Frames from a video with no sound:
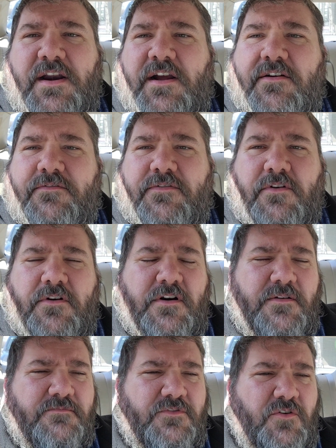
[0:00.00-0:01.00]
out
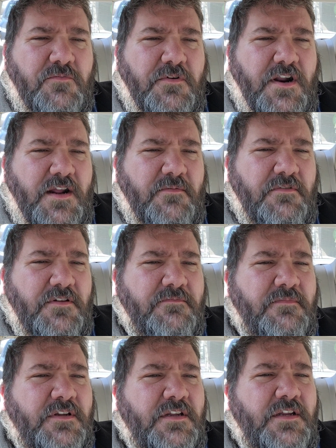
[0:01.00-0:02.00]
for them, no problem.